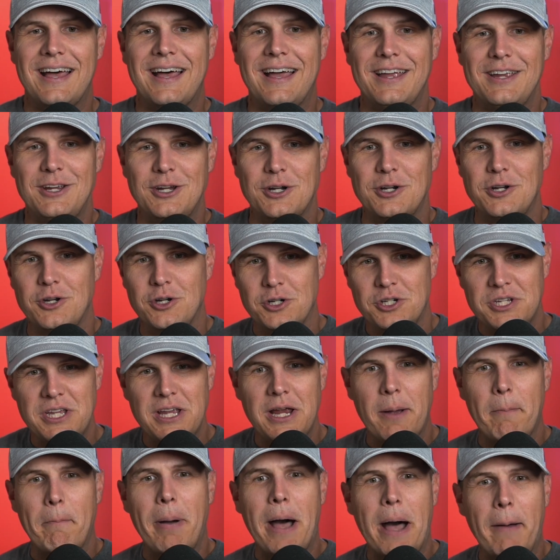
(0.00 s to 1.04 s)
you're seeing
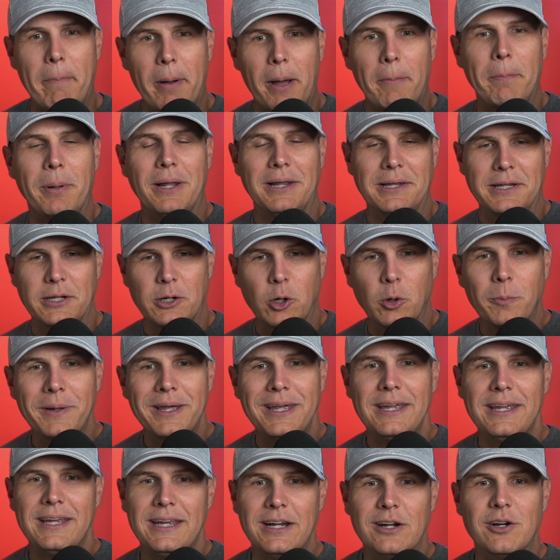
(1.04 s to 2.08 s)
it pop up a little
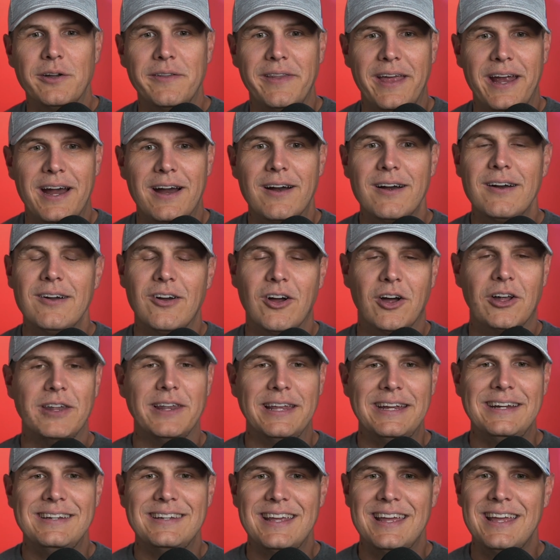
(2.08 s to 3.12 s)
bit here and there on
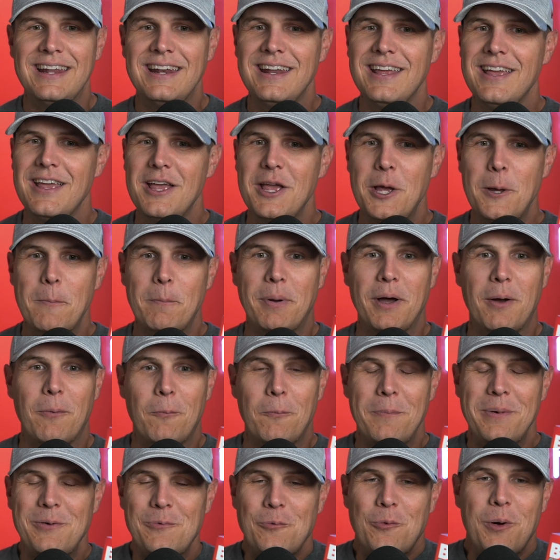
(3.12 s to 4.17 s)
LinkedIn. But
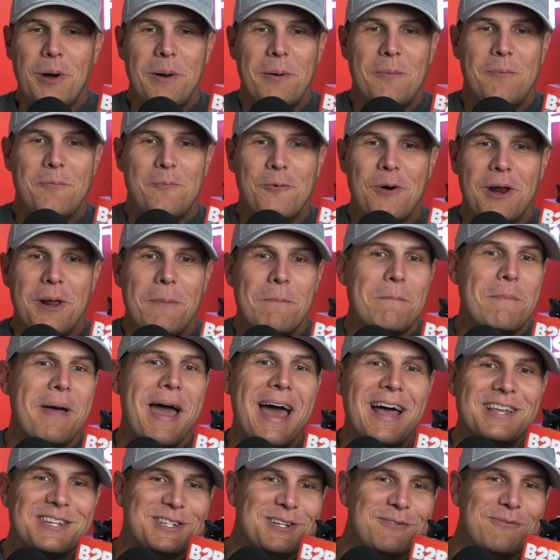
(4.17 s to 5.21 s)
man, what a
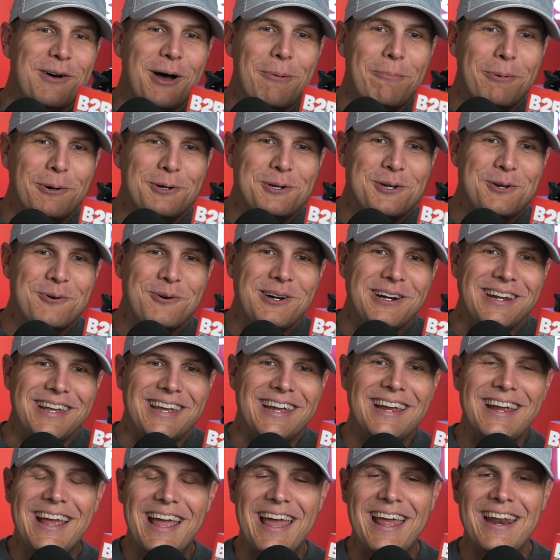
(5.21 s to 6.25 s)
massive
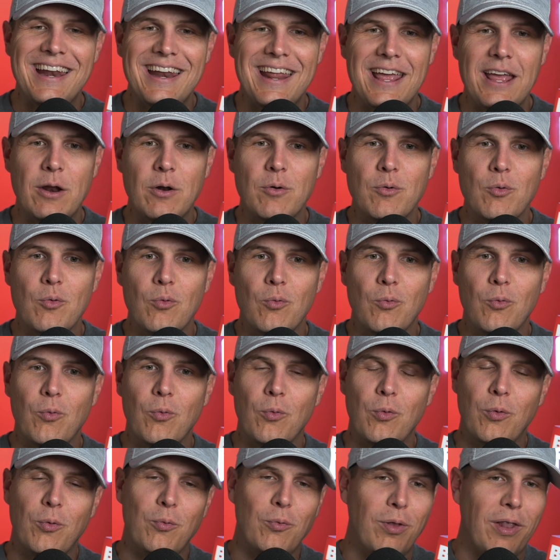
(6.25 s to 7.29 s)
opportunity! And
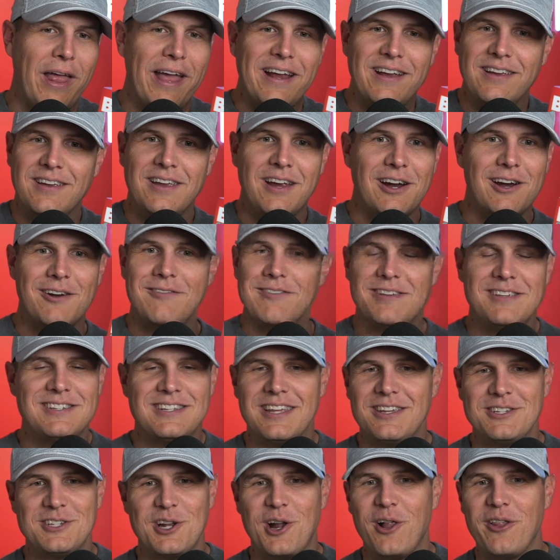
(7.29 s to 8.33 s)
like Gary Vee
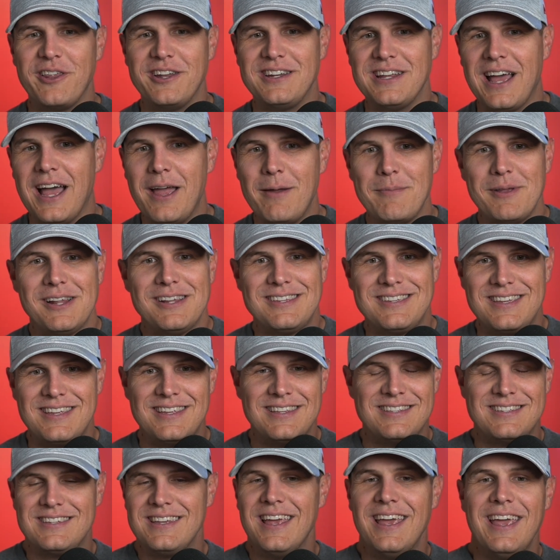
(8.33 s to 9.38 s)
says it all the time, and
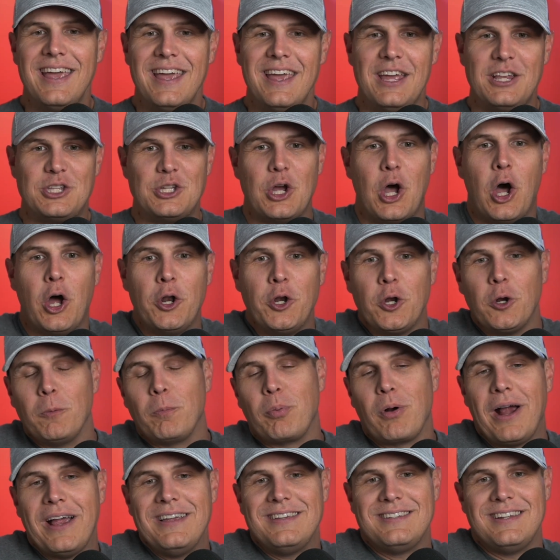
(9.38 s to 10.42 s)
it's
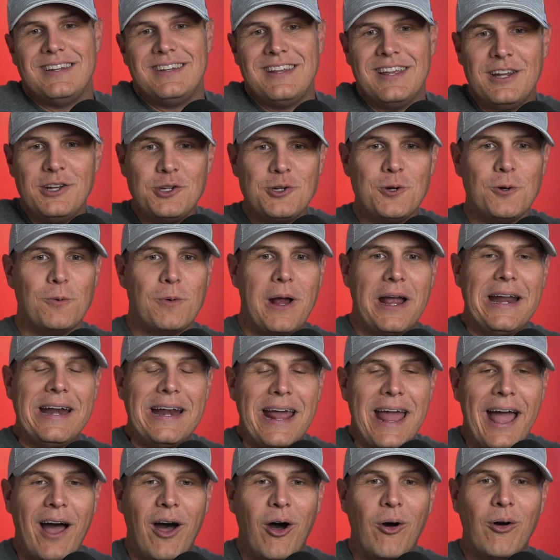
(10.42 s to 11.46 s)
underpriced attention right
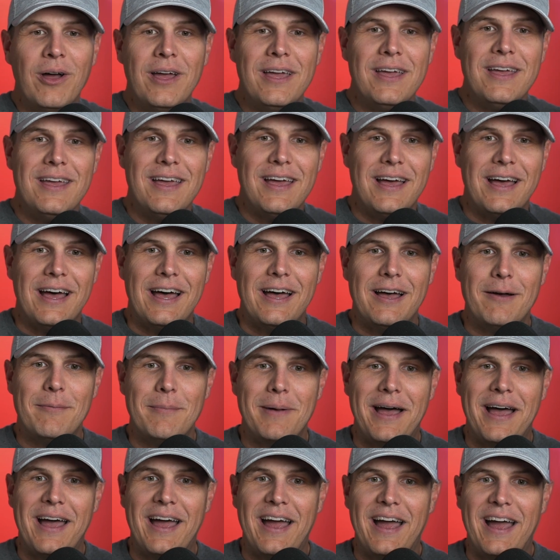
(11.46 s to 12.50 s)
now.
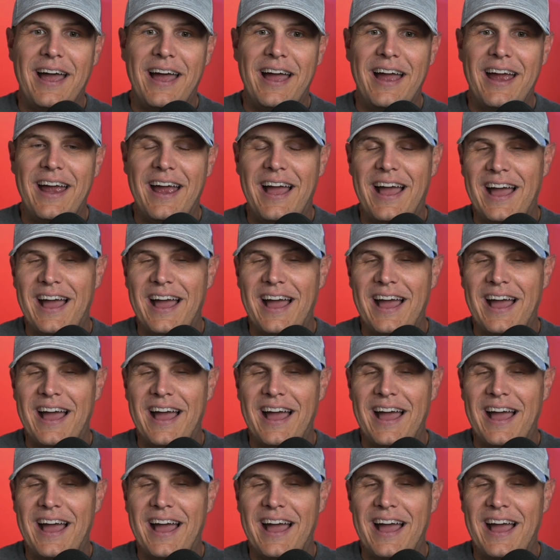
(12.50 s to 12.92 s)
I